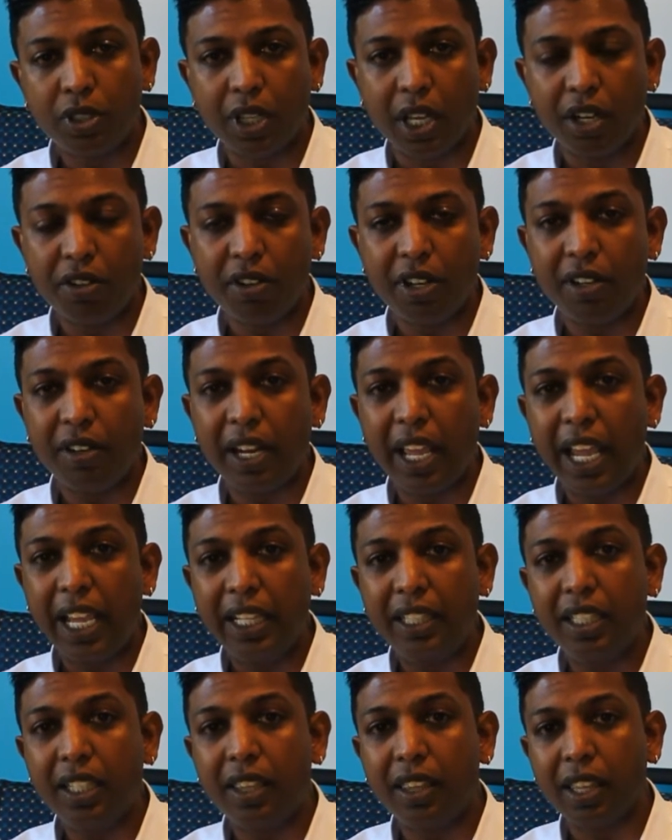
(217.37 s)

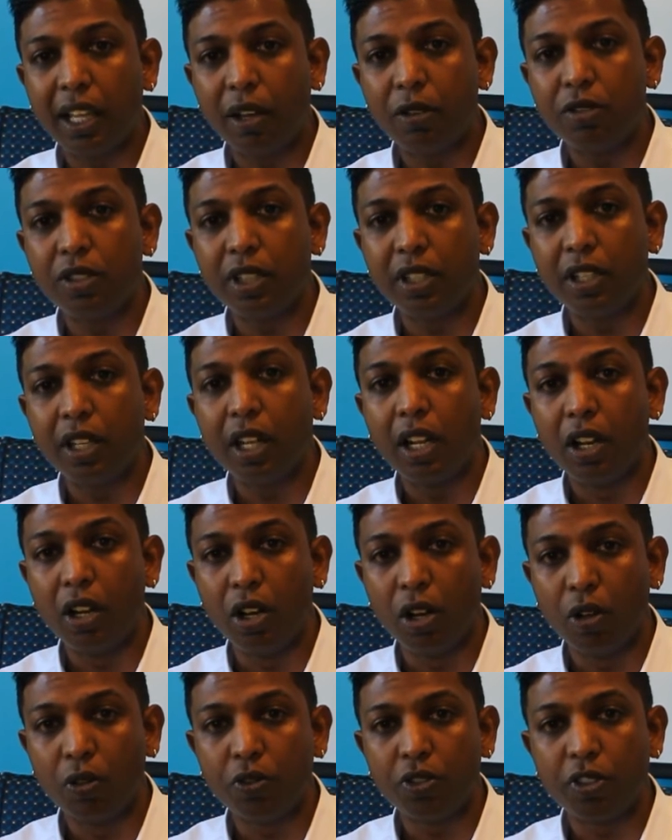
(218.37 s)
180,000
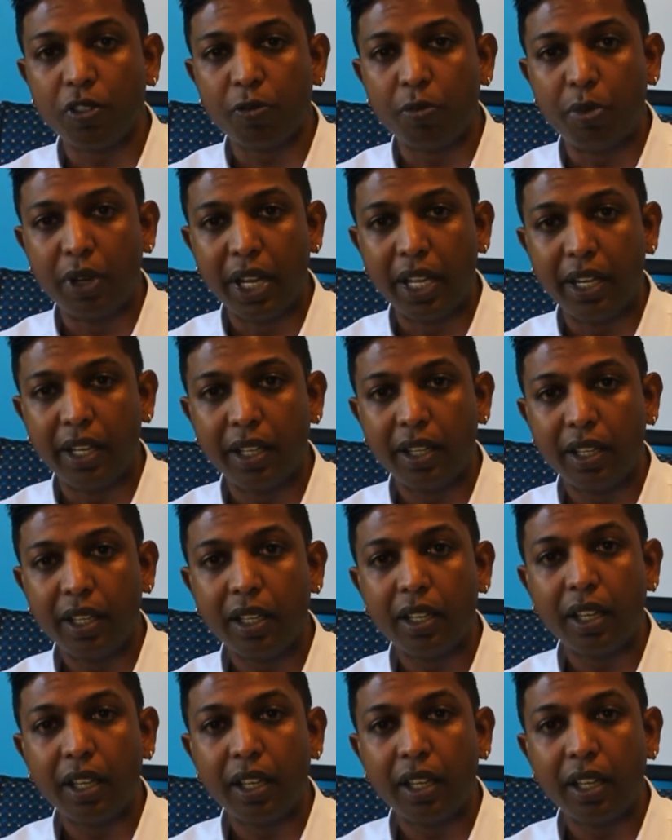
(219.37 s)
loaves of bread